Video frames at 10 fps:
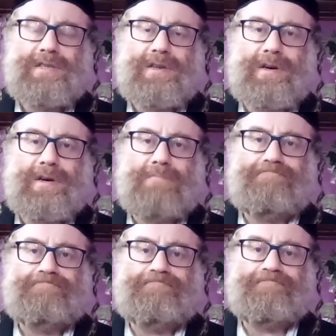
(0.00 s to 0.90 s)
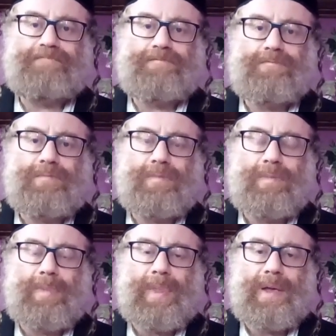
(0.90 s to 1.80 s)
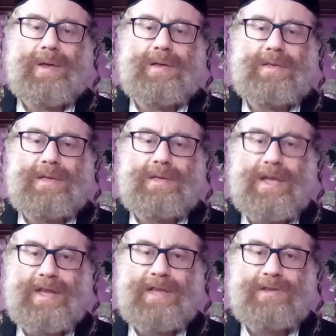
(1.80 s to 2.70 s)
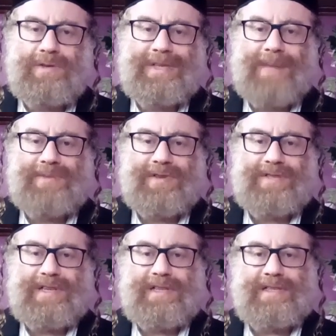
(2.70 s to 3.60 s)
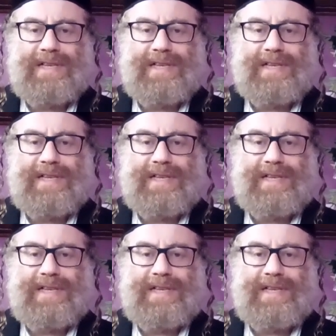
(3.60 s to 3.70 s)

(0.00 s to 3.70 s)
So um, there, there are two types of sins.